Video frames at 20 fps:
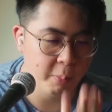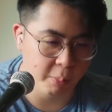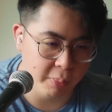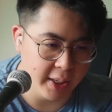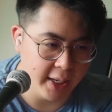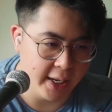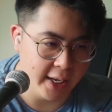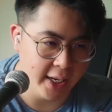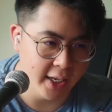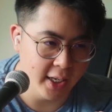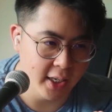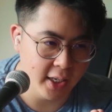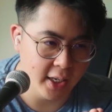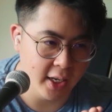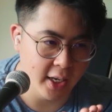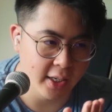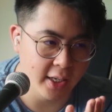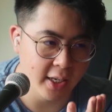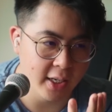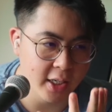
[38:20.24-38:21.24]
play,
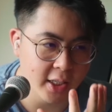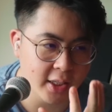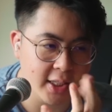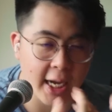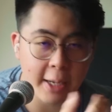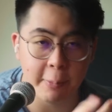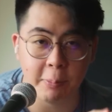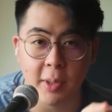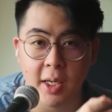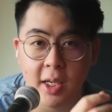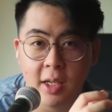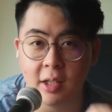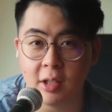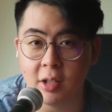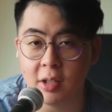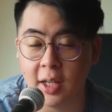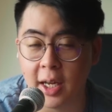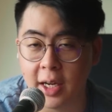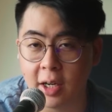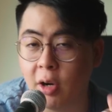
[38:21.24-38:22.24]
and then typing,
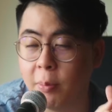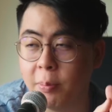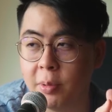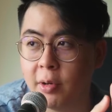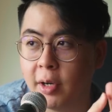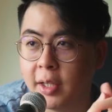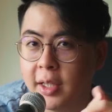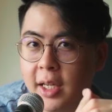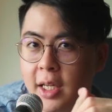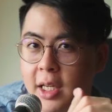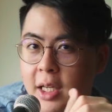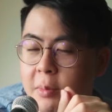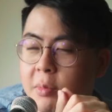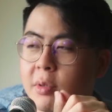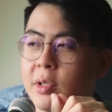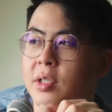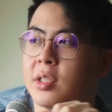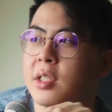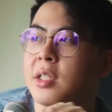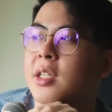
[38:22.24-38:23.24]
like copywriting and
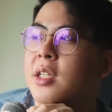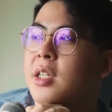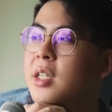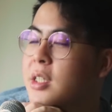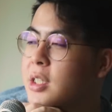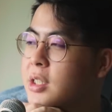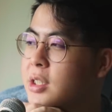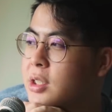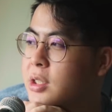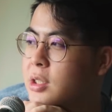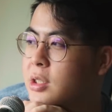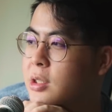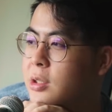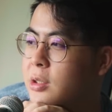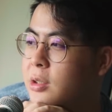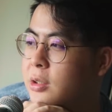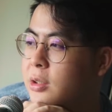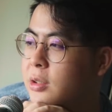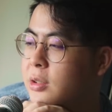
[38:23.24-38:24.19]
emails. So